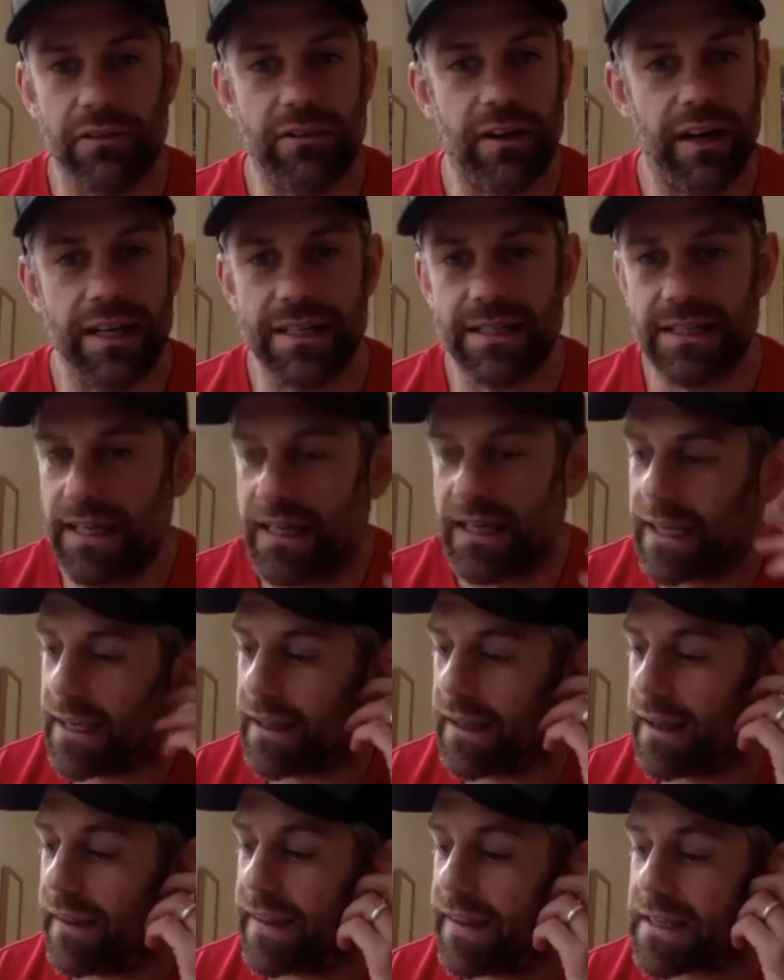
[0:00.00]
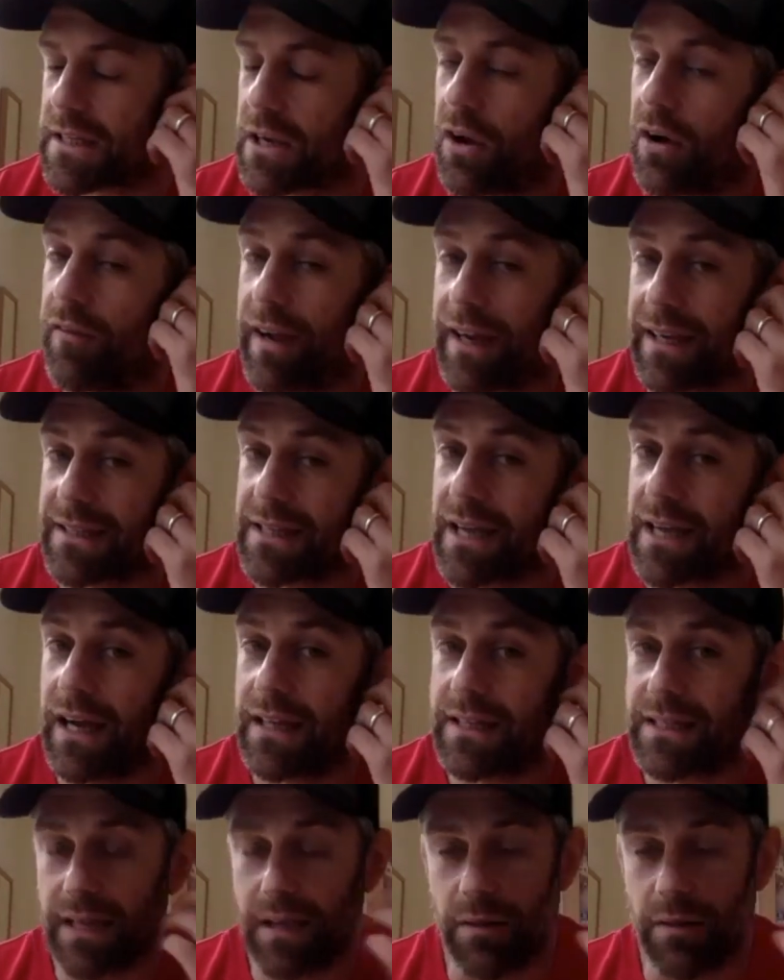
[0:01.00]
crazy and there's a lot of
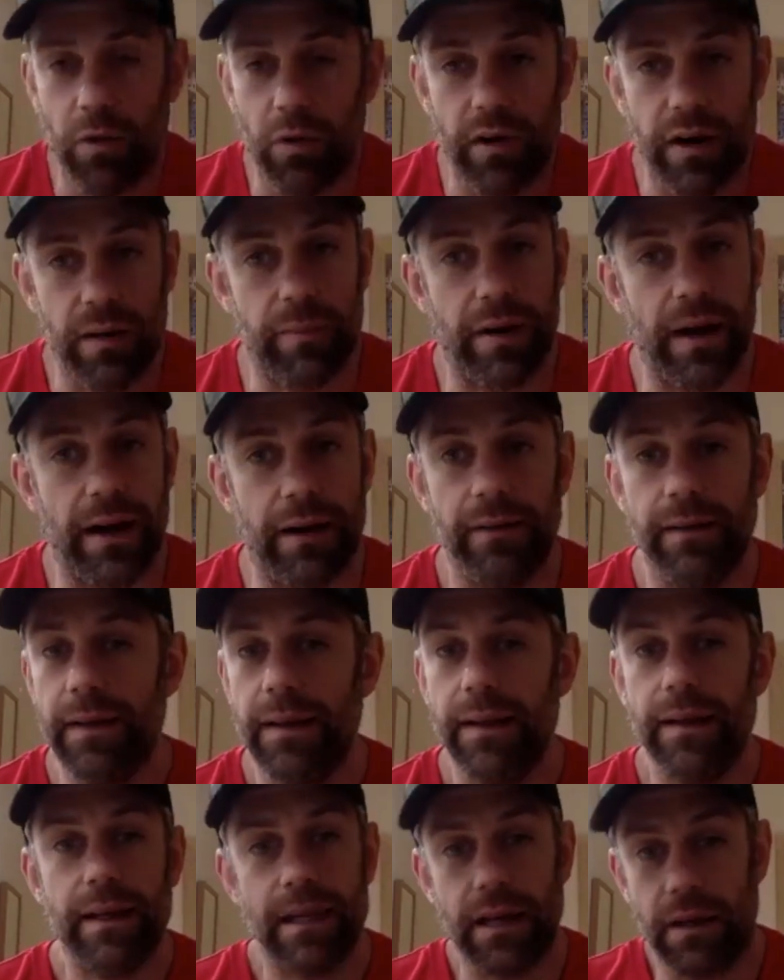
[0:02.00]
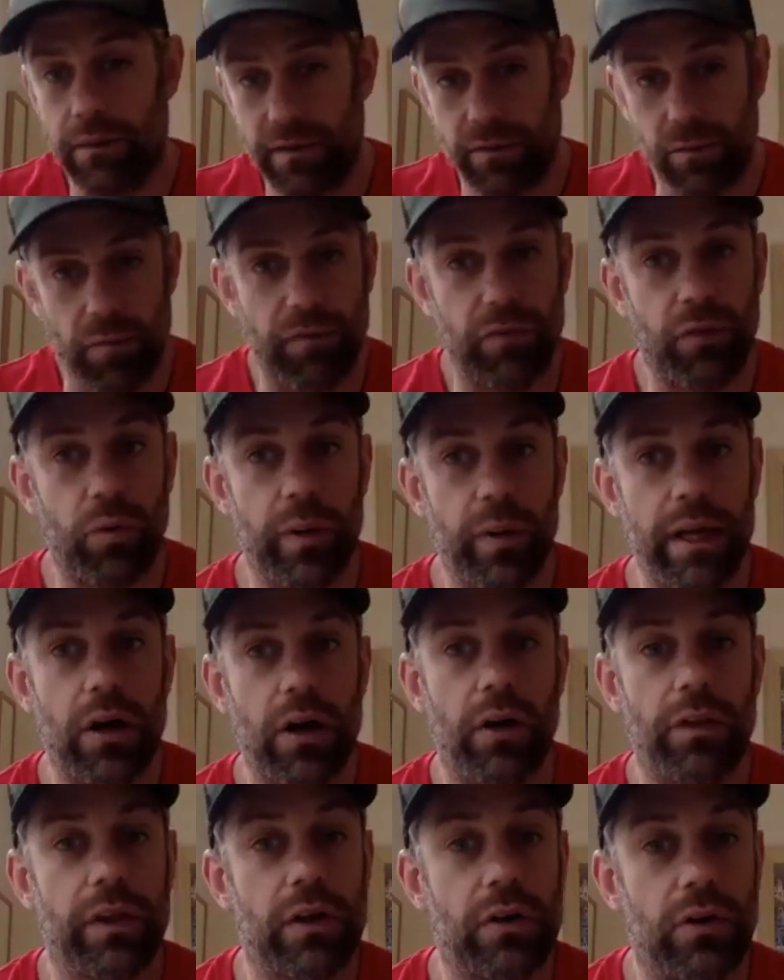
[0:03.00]
anxiety and worry about you know even before we
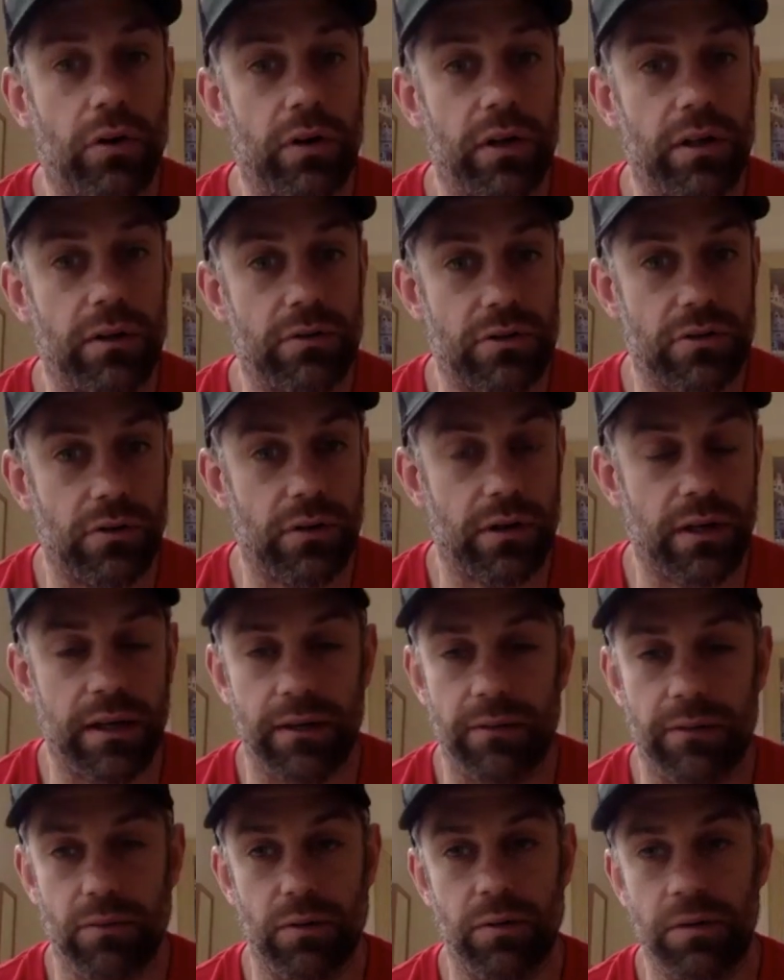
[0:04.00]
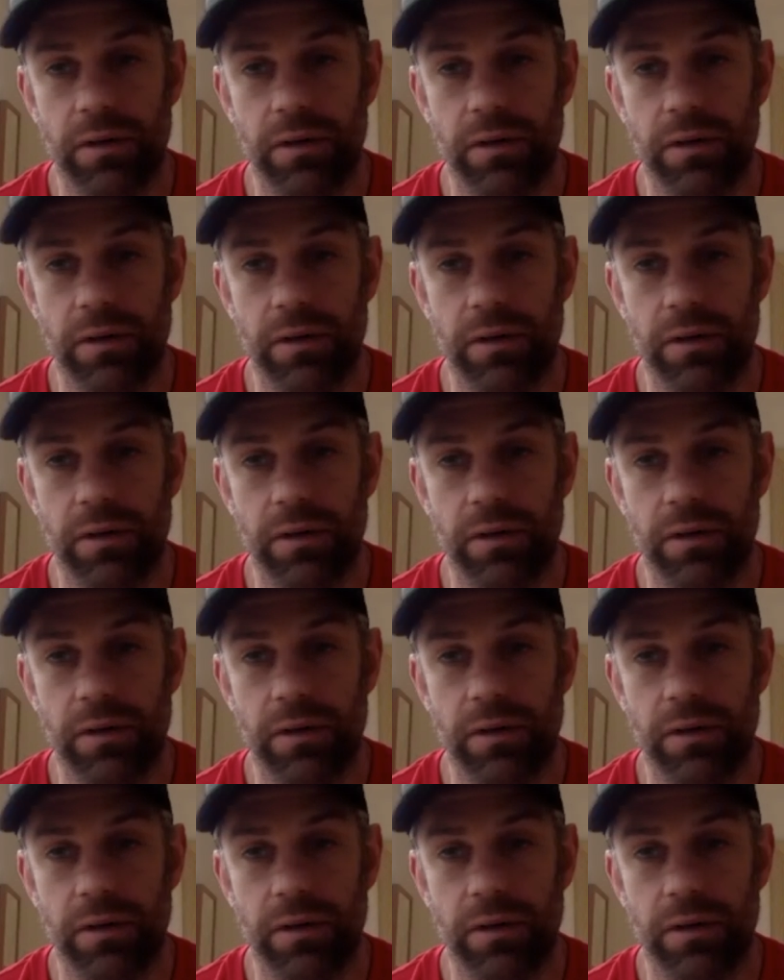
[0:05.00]
got on the call you were talking we were,